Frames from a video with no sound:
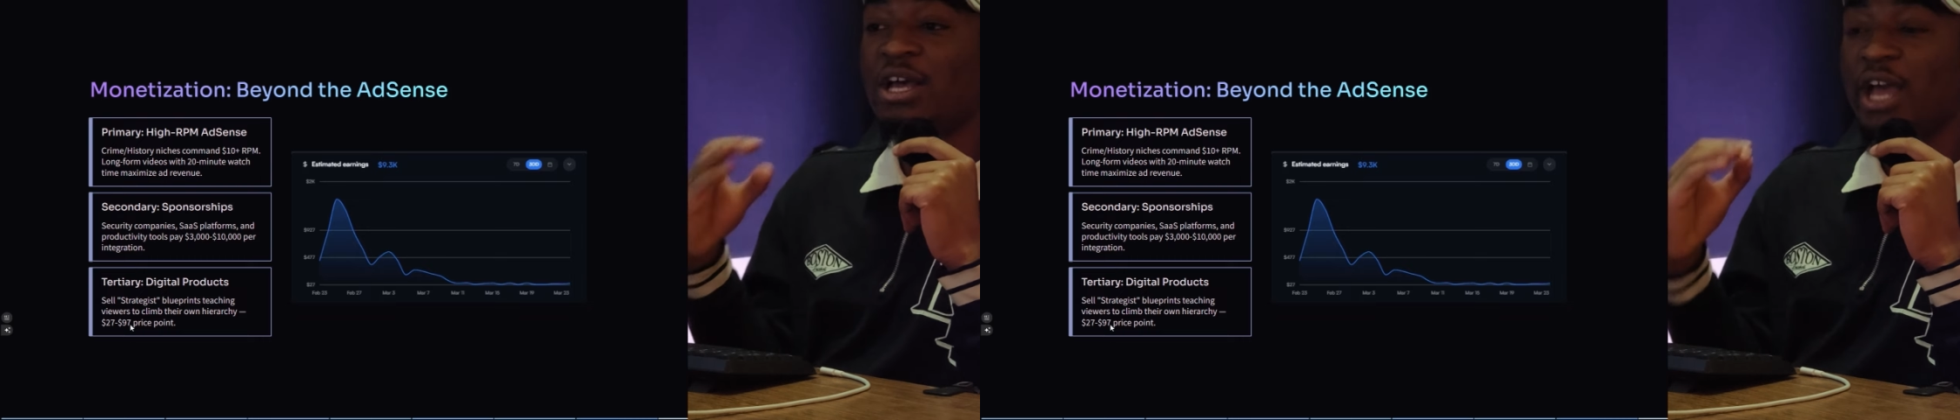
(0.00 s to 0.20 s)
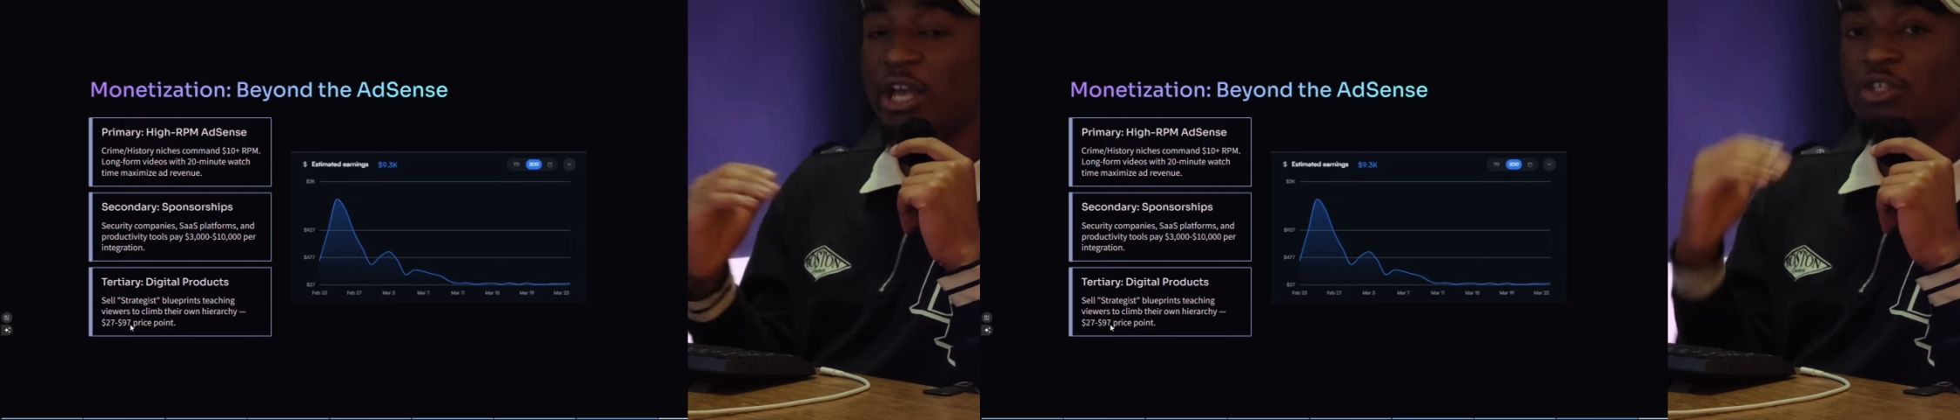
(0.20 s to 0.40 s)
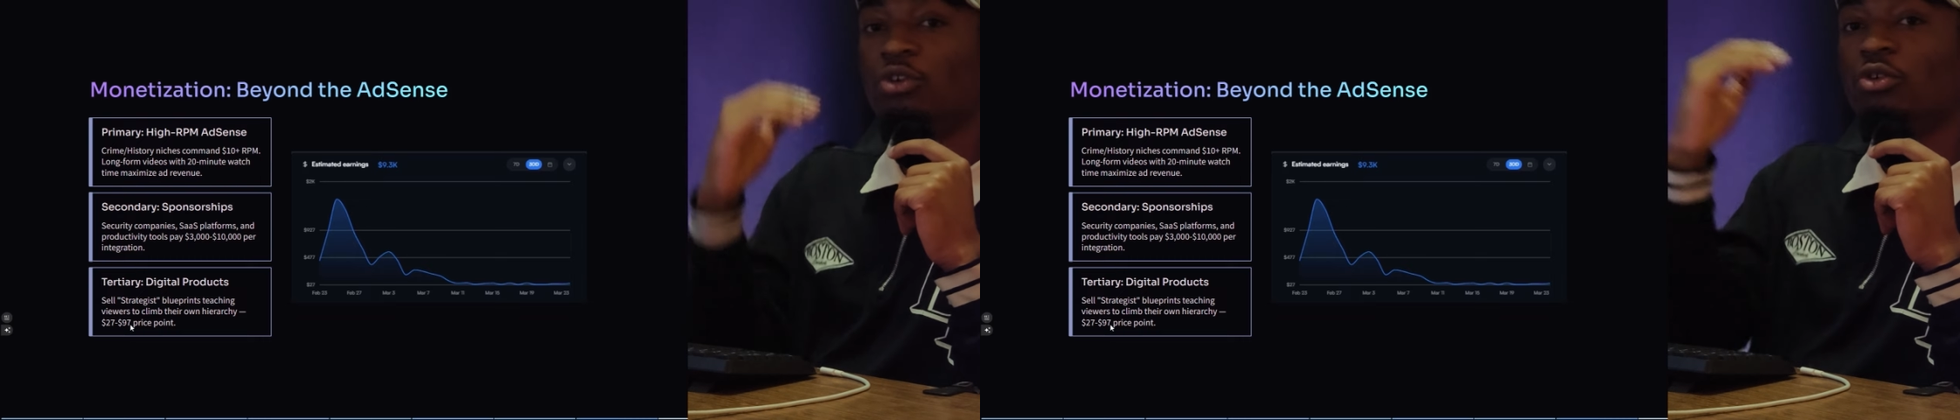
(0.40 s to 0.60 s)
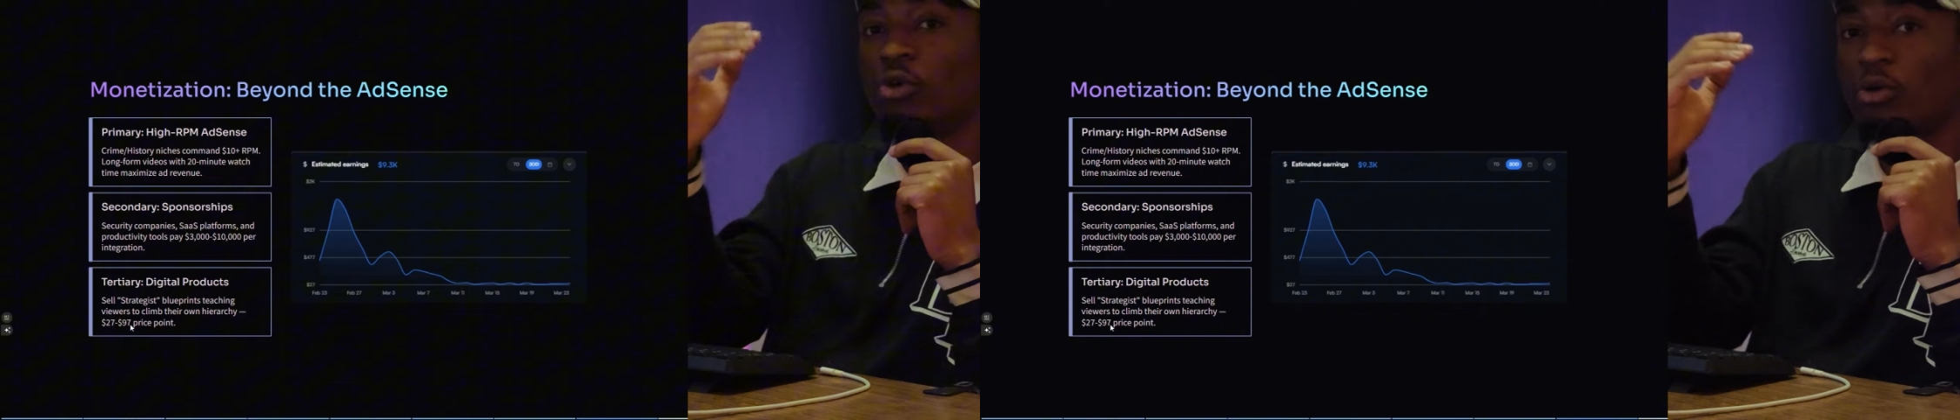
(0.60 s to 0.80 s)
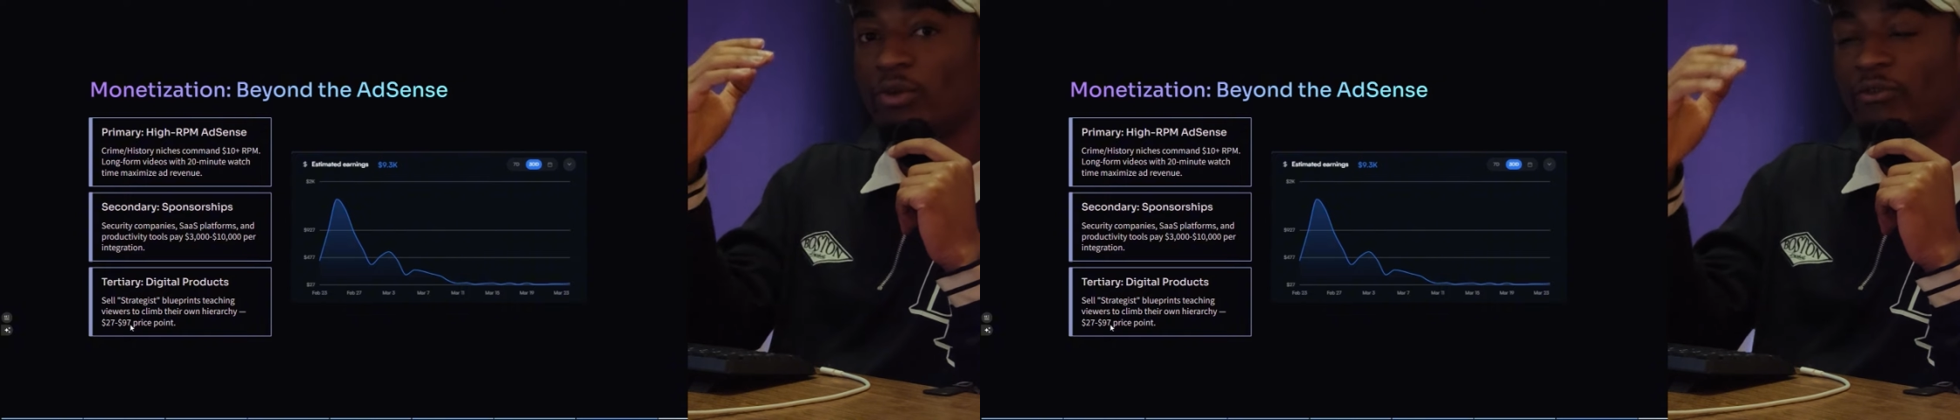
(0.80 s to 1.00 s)
and you
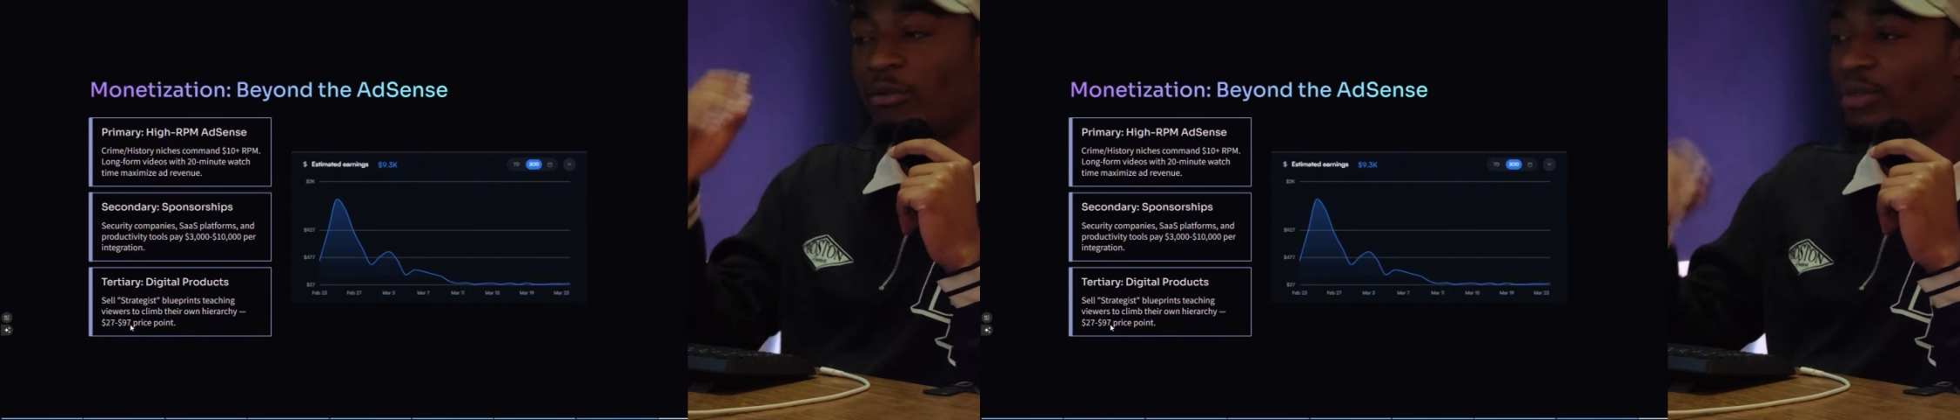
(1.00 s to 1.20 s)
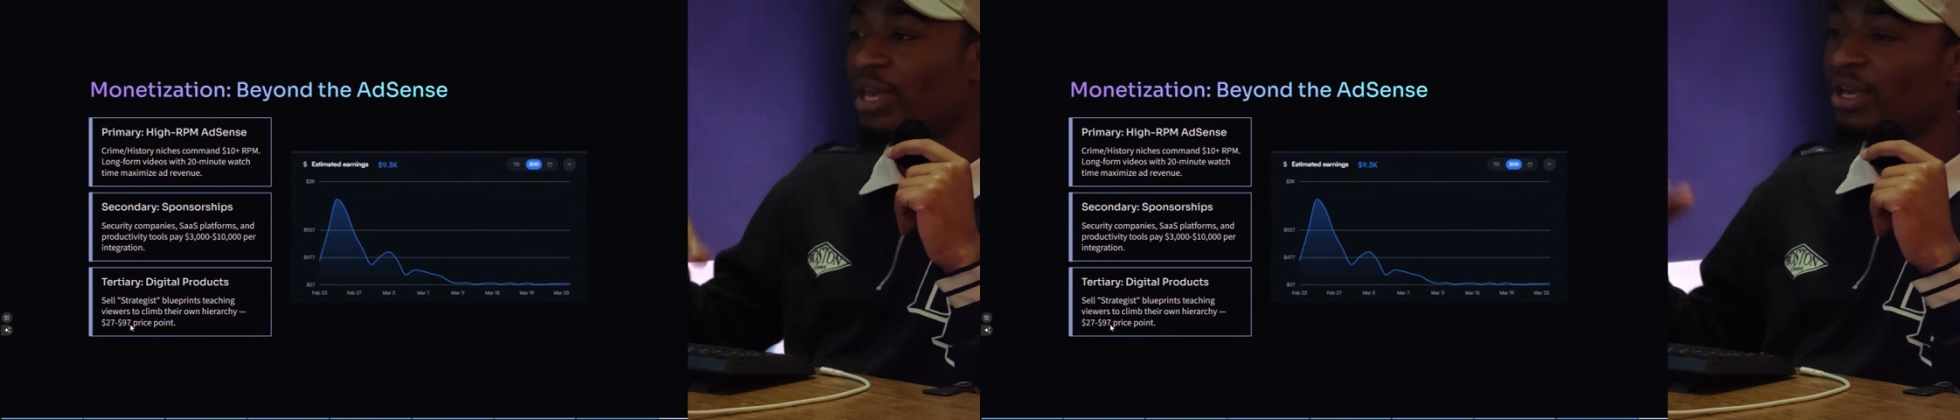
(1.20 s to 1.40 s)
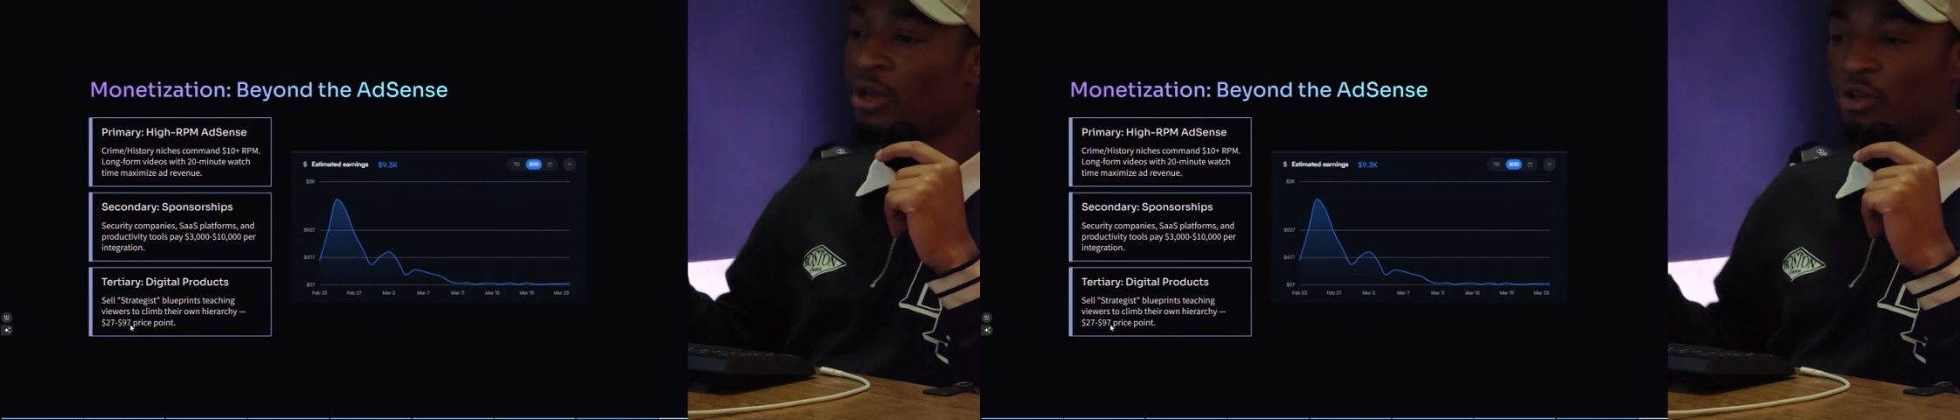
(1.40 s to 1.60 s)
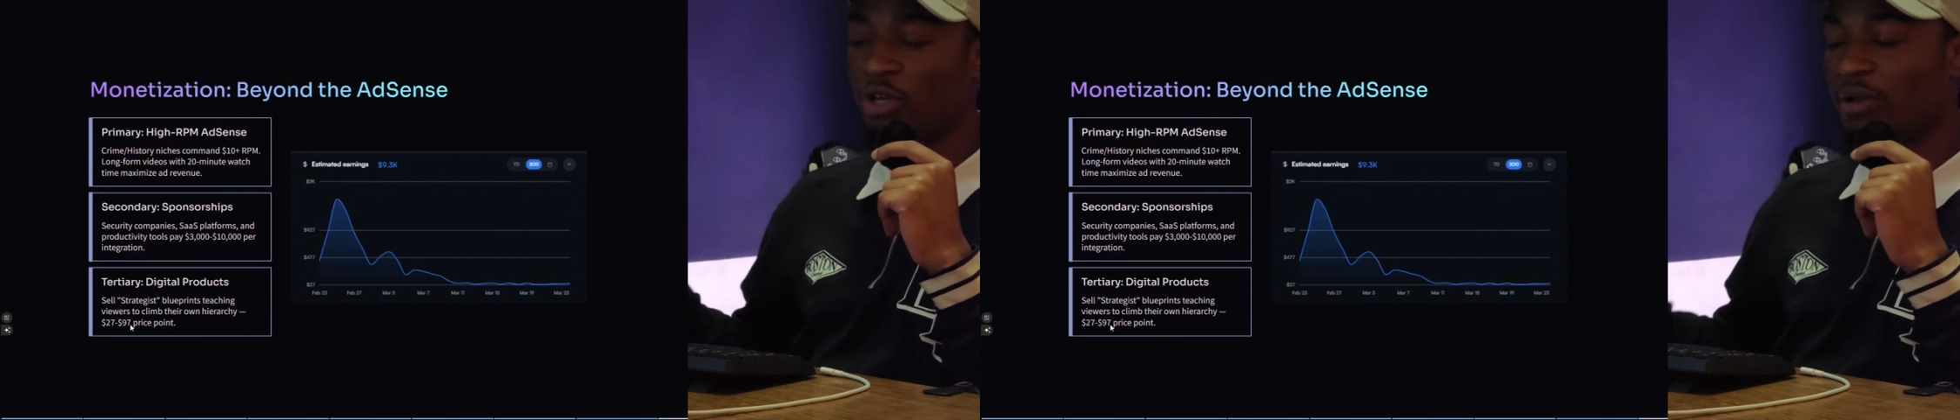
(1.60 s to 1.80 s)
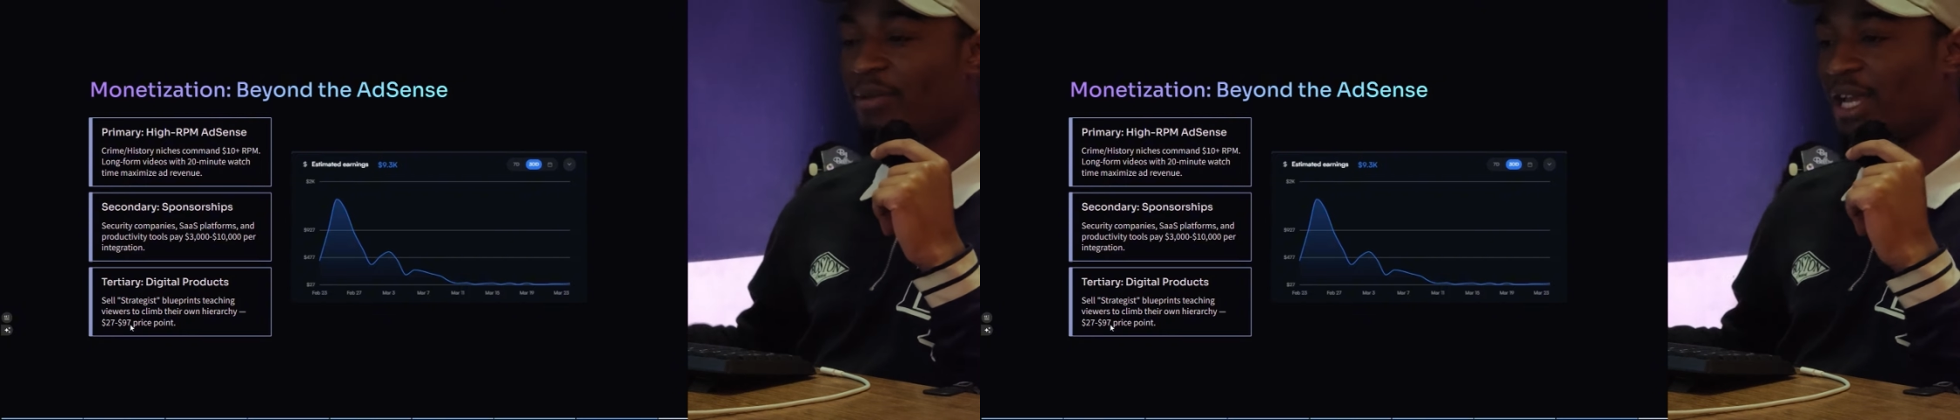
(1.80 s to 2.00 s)
grow it from there. You
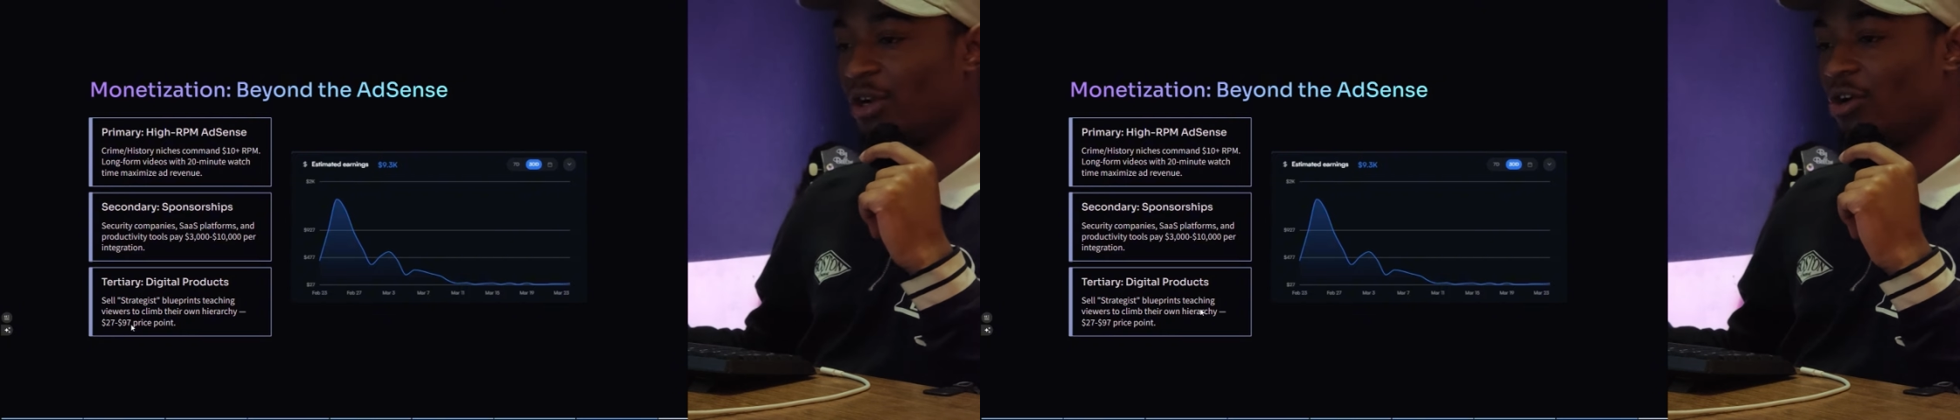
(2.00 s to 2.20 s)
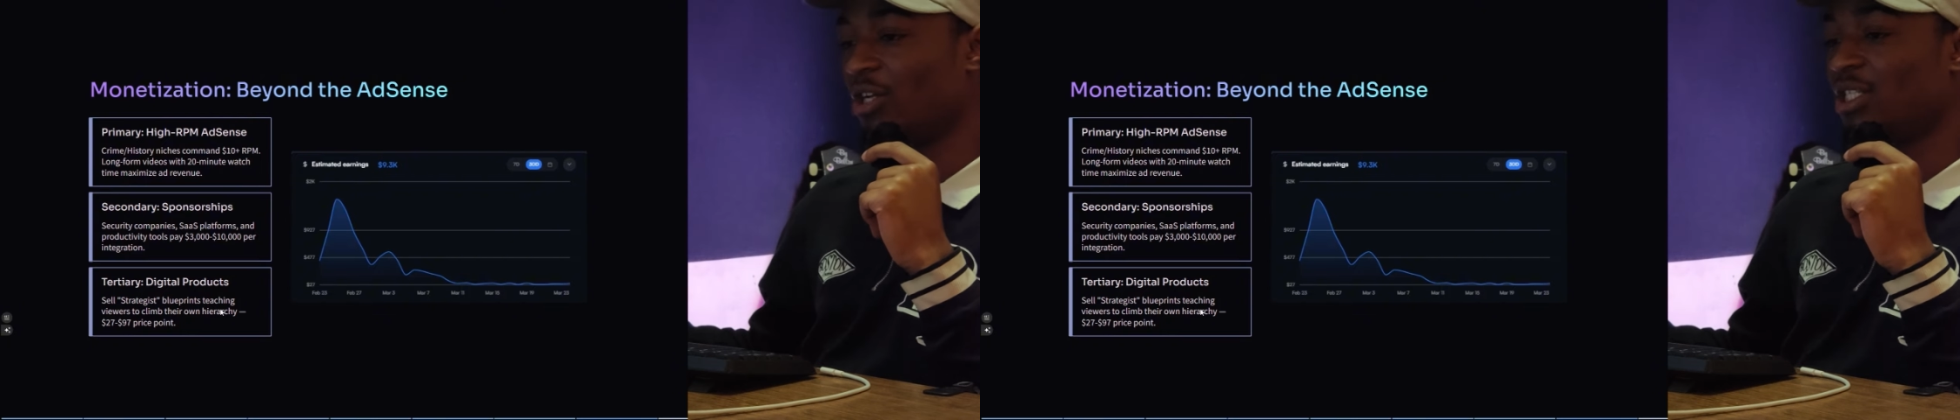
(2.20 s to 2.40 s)
can make a lot.